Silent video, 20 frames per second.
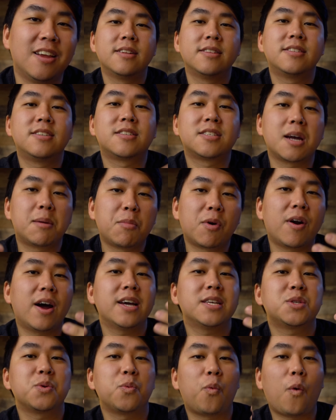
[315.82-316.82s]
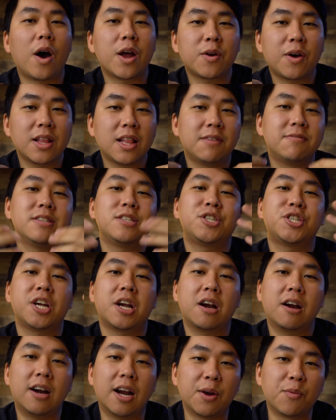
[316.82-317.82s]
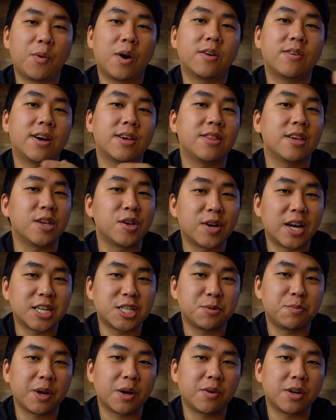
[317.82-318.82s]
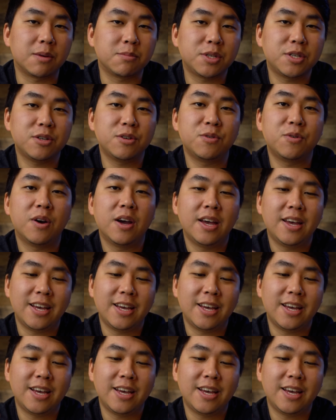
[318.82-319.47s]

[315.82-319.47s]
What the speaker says: To summarize, why do I love this chair and why do I think you guys should pick one up too?